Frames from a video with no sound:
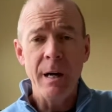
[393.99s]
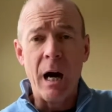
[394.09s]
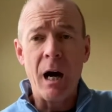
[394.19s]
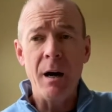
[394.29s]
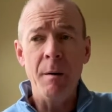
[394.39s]

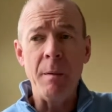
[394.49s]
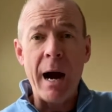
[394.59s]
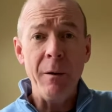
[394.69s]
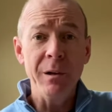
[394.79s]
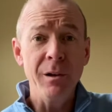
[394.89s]
I
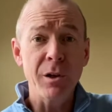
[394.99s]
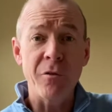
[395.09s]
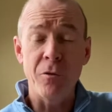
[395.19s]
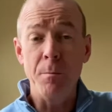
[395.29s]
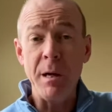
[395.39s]
would look
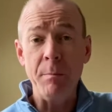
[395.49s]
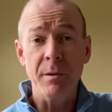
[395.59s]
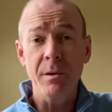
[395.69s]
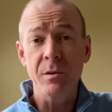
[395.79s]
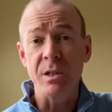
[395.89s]
for
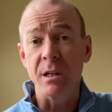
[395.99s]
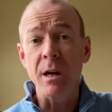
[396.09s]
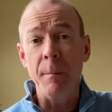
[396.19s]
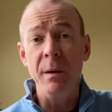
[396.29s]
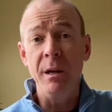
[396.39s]
people to
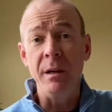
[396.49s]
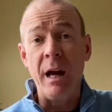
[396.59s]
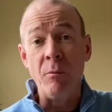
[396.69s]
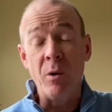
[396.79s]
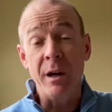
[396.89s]
come in
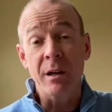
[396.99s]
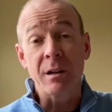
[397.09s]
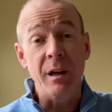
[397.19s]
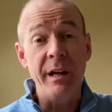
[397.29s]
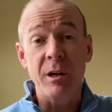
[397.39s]
and run a
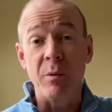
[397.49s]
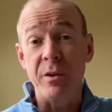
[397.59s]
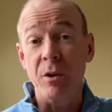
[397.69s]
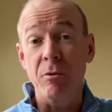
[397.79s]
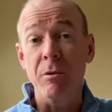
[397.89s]
clinic with
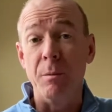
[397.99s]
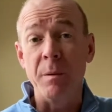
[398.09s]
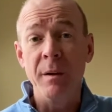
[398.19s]
your group.